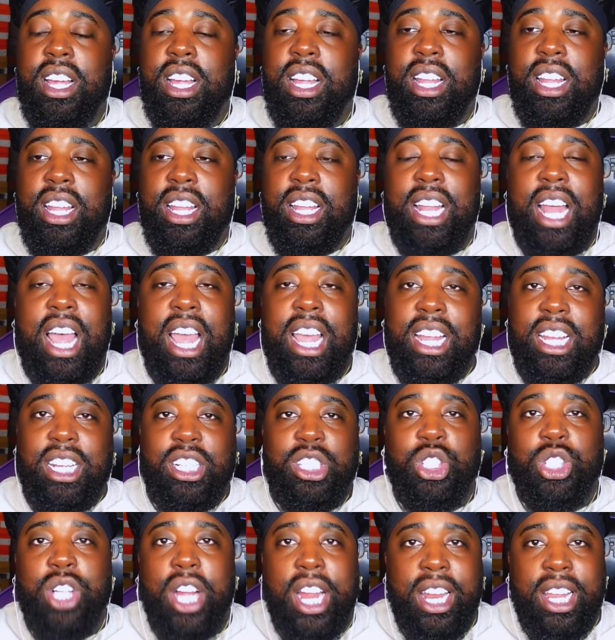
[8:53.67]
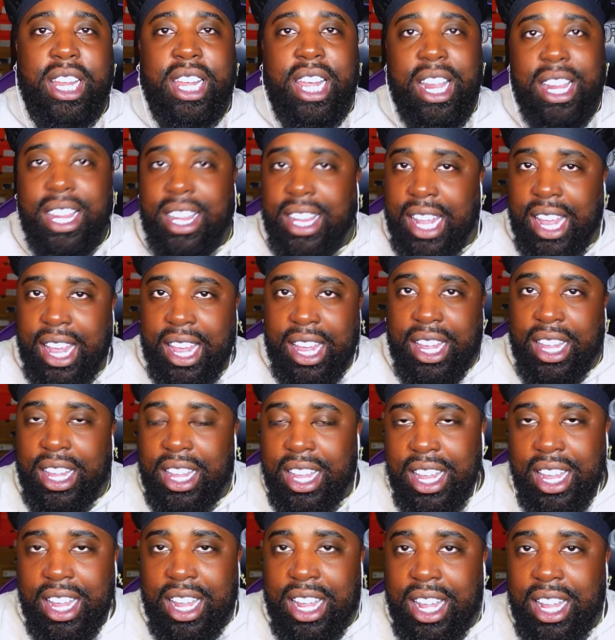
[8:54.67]
get
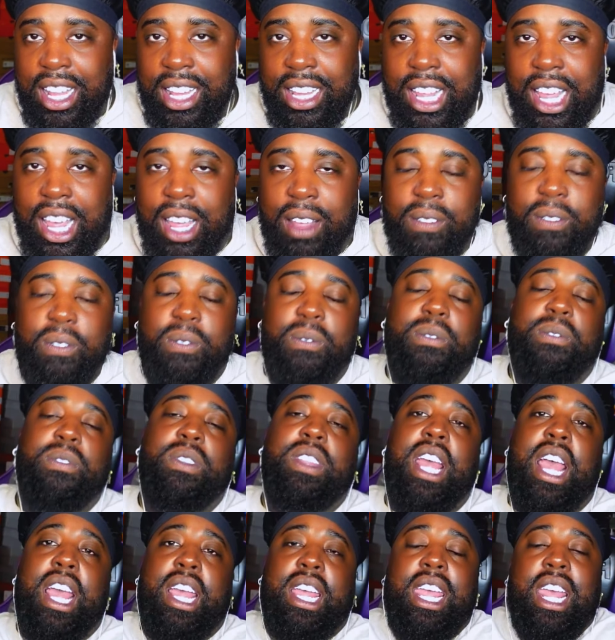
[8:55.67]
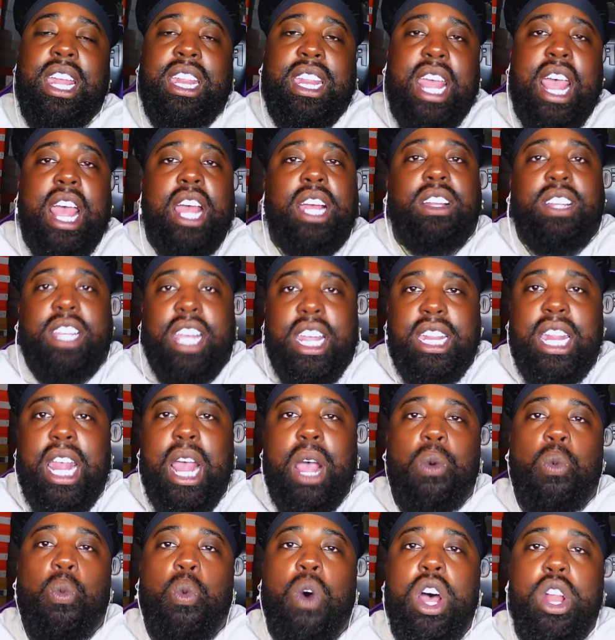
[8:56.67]

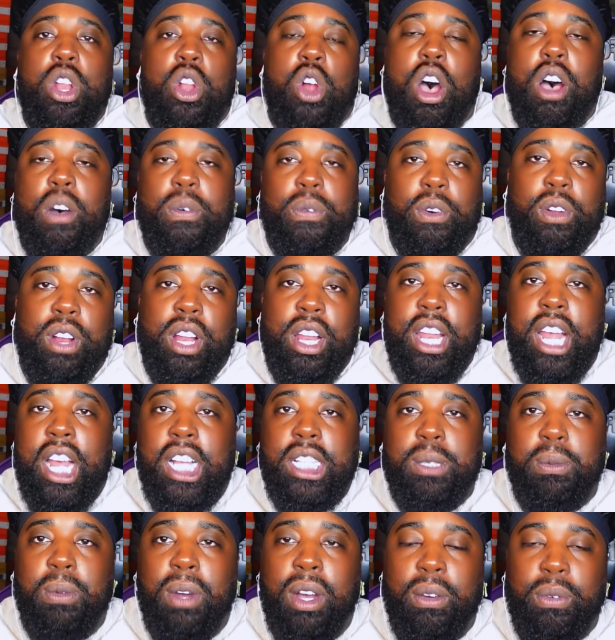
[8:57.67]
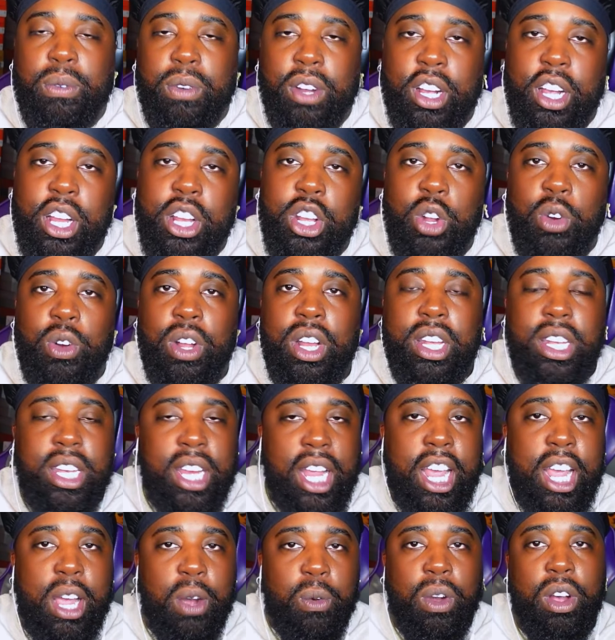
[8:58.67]
that one off on the next motherfucker, knowing
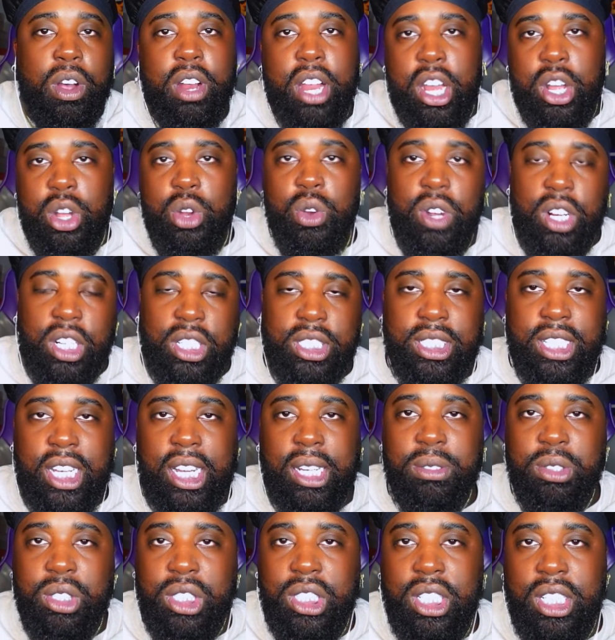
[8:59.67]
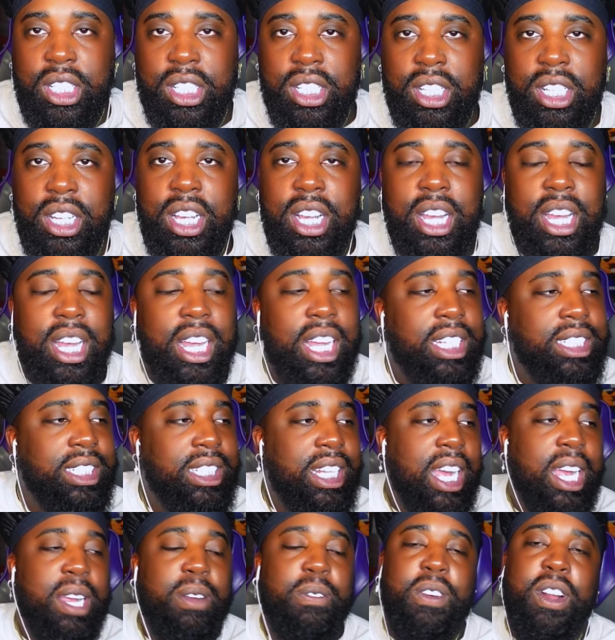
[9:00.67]
damn well they doing the same shit. It's
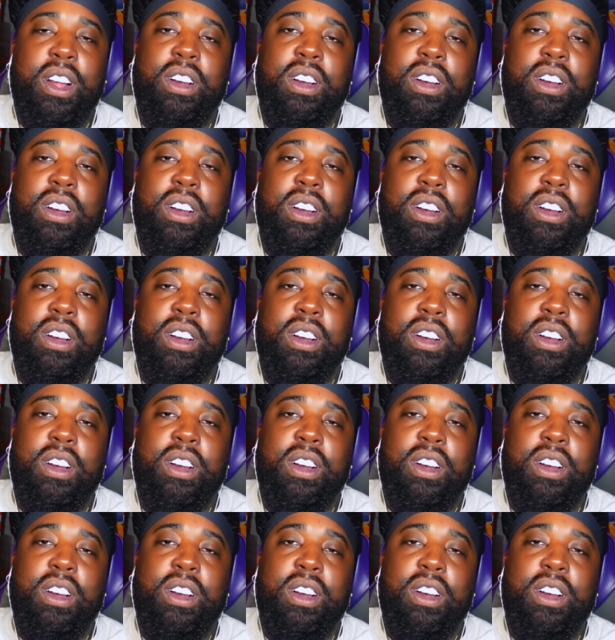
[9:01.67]
like, bro,